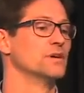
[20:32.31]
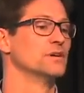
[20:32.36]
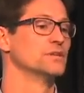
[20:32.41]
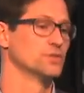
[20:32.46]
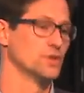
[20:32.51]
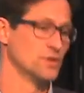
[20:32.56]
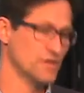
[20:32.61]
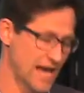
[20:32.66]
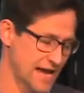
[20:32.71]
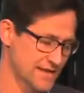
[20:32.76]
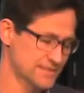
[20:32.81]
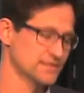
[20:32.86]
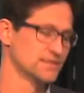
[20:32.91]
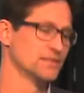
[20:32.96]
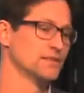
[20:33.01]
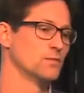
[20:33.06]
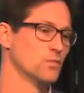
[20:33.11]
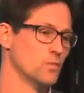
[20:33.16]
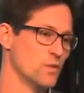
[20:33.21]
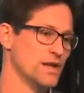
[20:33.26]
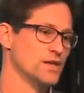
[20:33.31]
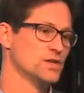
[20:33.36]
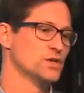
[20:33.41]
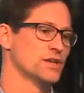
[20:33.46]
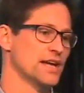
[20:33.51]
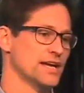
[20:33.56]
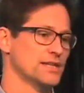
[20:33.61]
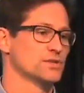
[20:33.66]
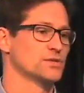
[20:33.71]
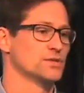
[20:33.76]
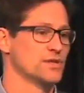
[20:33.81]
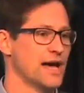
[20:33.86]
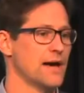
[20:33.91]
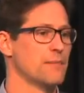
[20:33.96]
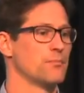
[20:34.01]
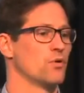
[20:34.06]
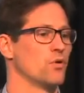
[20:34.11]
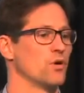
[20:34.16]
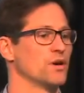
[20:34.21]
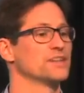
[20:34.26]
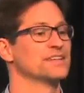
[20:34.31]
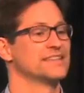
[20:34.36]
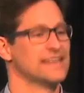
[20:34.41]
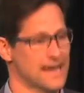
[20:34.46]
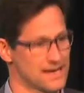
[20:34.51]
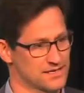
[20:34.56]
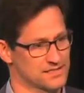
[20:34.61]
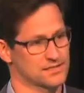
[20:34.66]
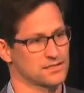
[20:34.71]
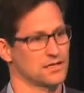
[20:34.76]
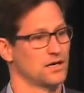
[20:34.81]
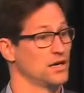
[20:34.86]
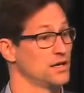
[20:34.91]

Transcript: So yes, when you get to that point, yes.